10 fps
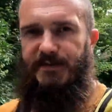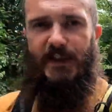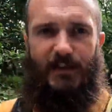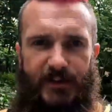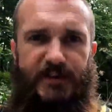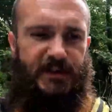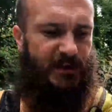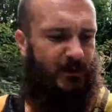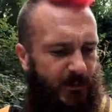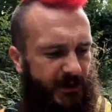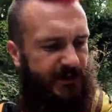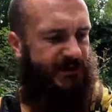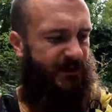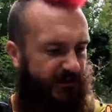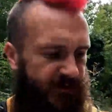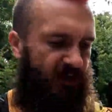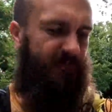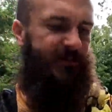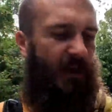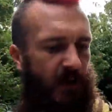taking things a little bit easier at
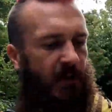times.